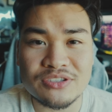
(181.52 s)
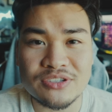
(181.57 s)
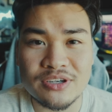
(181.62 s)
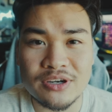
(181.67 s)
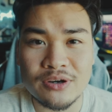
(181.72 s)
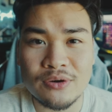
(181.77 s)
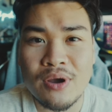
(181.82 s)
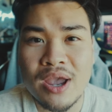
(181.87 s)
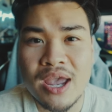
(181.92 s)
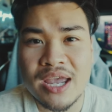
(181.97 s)

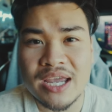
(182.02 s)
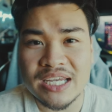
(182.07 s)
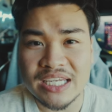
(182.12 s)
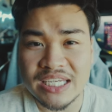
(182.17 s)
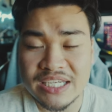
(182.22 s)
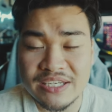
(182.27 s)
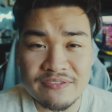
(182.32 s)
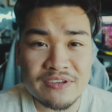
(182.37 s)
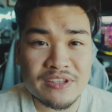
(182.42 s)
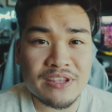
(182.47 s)
So
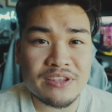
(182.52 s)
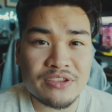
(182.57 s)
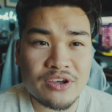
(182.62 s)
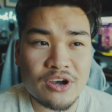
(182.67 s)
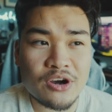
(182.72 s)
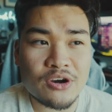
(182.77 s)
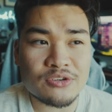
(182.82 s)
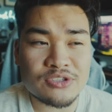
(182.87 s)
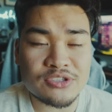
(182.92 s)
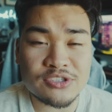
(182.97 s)
even
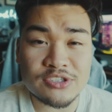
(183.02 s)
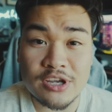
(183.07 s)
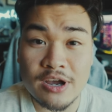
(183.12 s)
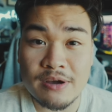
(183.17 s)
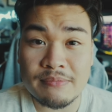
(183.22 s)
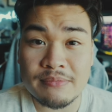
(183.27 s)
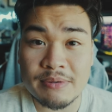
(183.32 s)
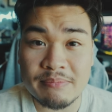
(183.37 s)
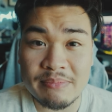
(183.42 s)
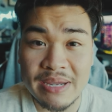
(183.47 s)
though
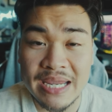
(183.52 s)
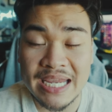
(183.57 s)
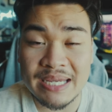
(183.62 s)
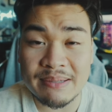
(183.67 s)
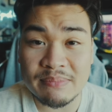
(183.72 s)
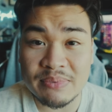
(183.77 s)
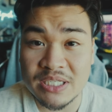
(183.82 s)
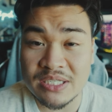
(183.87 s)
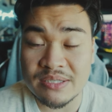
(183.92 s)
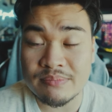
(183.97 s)
some
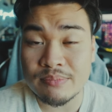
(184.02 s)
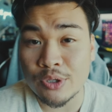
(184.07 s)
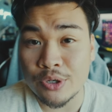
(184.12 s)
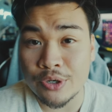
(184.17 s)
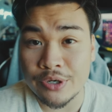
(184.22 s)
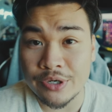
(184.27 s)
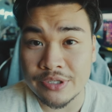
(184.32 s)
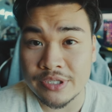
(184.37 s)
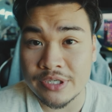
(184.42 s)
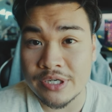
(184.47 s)
may be
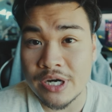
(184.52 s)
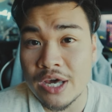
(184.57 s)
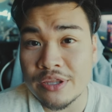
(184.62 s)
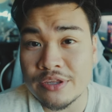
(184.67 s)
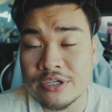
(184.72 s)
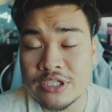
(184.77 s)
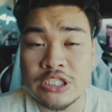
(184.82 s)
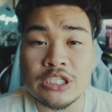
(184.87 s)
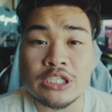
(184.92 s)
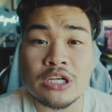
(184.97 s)
blurrier than
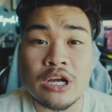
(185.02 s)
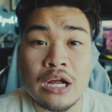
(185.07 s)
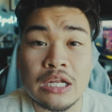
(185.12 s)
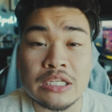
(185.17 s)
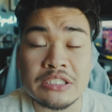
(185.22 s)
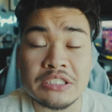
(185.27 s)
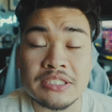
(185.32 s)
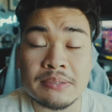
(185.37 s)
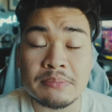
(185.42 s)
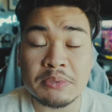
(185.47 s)
others, the
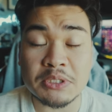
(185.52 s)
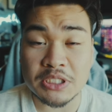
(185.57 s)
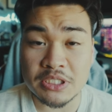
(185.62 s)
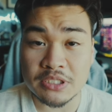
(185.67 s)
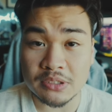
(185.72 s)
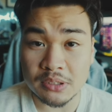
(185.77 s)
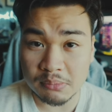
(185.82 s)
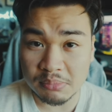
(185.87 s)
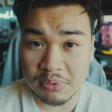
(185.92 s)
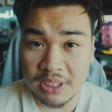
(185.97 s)
concept
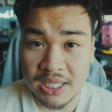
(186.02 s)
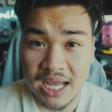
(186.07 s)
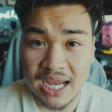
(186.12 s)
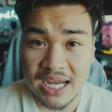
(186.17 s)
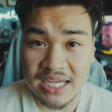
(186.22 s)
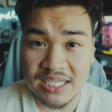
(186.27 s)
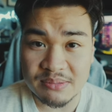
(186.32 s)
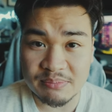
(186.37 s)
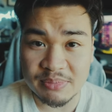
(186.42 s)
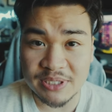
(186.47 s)
still applies.